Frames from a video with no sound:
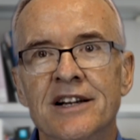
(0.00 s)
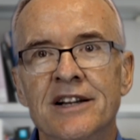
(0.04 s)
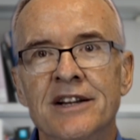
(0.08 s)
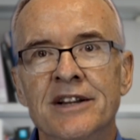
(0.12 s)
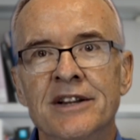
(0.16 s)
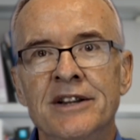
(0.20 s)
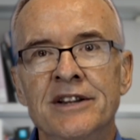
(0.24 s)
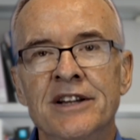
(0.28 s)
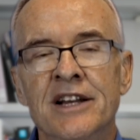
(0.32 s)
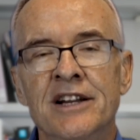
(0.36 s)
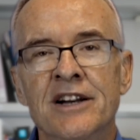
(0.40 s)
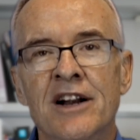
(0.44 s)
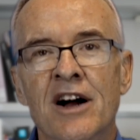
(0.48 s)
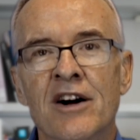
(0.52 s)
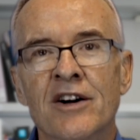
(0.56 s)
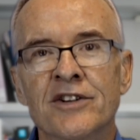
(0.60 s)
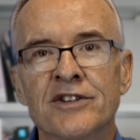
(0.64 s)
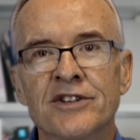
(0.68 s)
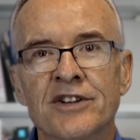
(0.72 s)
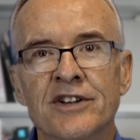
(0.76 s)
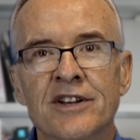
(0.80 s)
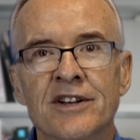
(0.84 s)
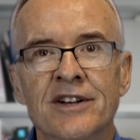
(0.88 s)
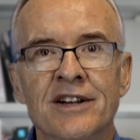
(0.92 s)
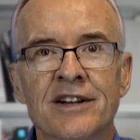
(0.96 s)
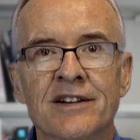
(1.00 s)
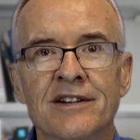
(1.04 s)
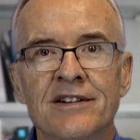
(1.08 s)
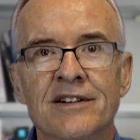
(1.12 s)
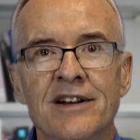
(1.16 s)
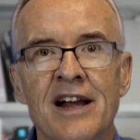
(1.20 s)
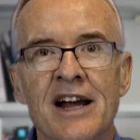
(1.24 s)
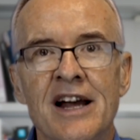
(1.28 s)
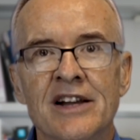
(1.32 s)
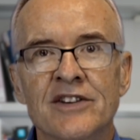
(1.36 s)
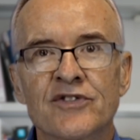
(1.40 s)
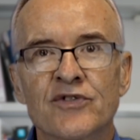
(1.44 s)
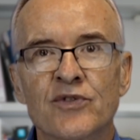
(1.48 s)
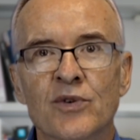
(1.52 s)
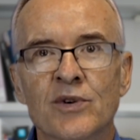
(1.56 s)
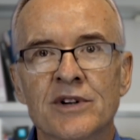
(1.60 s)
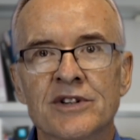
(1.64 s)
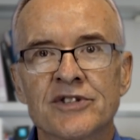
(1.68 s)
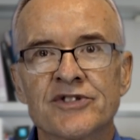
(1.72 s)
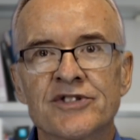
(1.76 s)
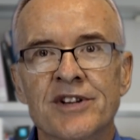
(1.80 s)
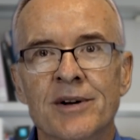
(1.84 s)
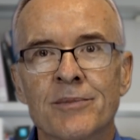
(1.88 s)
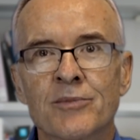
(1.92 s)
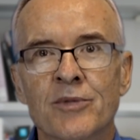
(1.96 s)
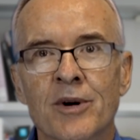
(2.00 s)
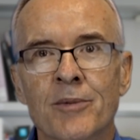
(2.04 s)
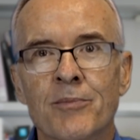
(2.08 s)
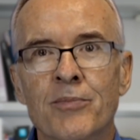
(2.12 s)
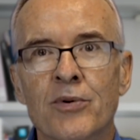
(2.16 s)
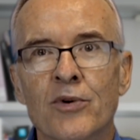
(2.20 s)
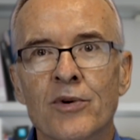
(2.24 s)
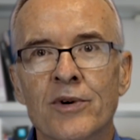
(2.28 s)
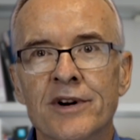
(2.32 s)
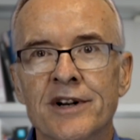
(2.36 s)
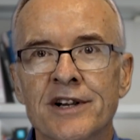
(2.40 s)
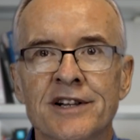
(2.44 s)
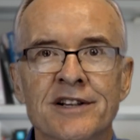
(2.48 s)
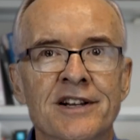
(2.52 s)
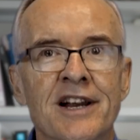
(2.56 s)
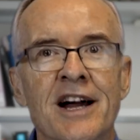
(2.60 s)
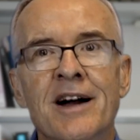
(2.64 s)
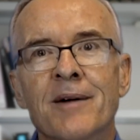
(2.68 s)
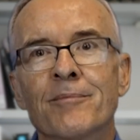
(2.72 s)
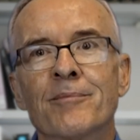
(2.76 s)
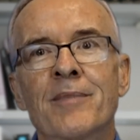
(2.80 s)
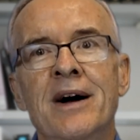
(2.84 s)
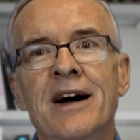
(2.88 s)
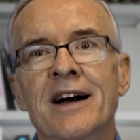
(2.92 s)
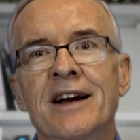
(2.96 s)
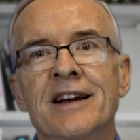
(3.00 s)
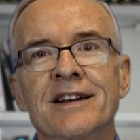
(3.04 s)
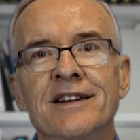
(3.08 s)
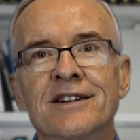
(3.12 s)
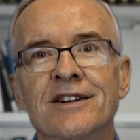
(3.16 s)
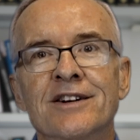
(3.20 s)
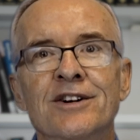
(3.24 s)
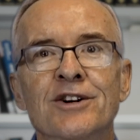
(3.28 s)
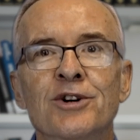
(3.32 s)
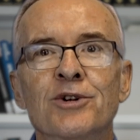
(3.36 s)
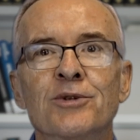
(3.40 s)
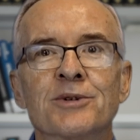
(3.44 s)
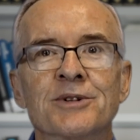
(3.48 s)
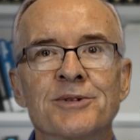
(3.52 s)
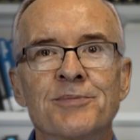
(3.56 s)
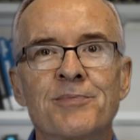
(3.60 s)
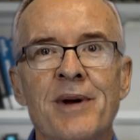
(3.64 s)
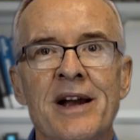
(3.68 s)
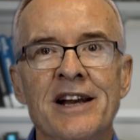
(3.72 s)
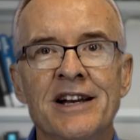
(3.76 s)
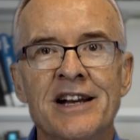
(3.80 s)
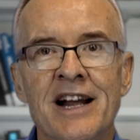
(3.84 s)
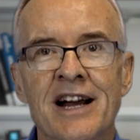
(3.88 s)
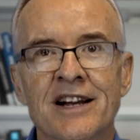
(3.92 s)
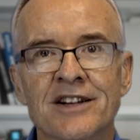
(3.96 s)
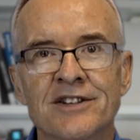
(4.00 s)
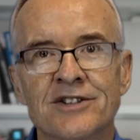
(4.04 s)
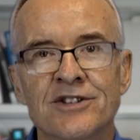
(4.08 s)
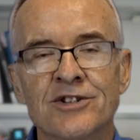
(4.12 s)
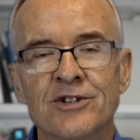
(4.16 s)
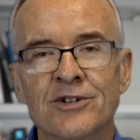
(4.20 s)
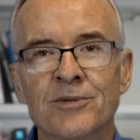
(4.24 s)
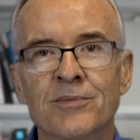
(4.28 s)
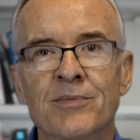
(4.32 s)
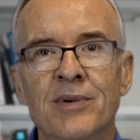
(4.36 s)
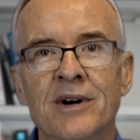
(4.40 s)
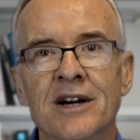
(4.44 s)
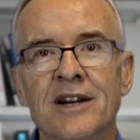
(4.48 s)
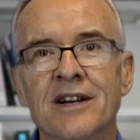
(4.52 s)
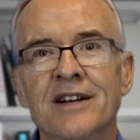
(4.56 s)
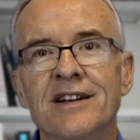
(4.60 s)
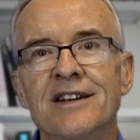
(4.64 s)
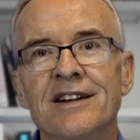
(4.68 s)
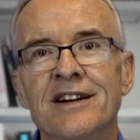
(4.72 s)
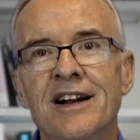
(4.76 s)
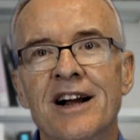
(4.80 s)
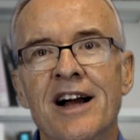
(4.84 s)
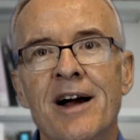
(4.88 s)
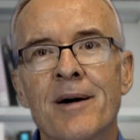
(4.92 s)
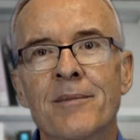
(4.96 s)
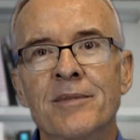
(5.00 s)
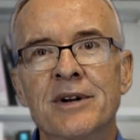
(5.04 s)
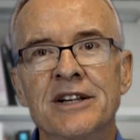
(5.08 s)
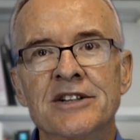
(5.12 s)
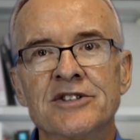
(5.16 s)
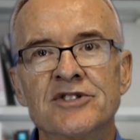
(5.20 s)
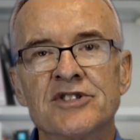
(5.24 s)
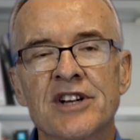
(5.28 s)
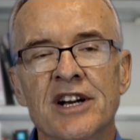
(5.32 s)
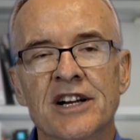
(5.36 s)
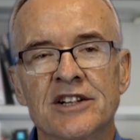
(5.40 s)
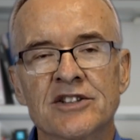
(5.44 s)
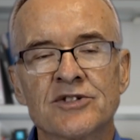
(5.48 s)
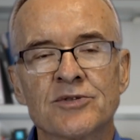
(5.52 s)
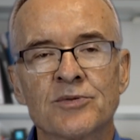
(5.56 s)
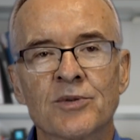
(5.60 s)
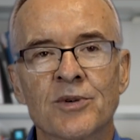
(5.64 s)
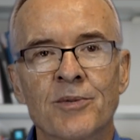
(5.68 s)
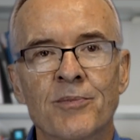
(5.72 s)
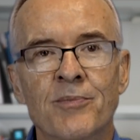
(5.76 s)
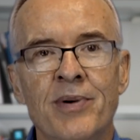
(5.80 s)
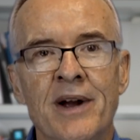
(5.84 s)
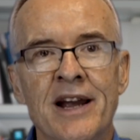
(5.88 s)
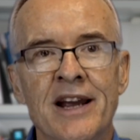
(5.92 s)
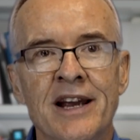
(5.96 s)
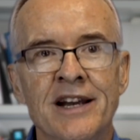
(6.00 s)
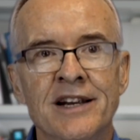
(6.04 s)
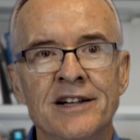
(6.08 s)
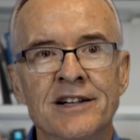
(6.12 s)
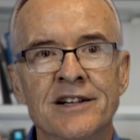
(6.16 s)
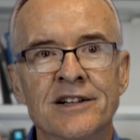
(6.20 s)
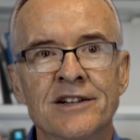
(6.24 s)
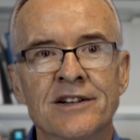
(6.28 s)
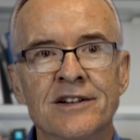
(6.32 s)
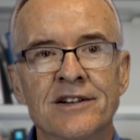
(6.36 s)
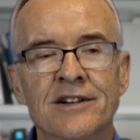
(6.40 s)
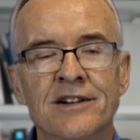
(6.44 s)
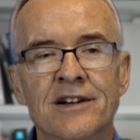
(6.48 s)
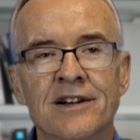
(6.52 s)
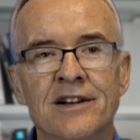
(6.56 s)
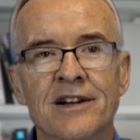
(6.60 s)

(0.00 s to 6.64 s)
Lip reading: And then all you can ask for is some reporting, not by who it was paid out to, but how many checks were paid and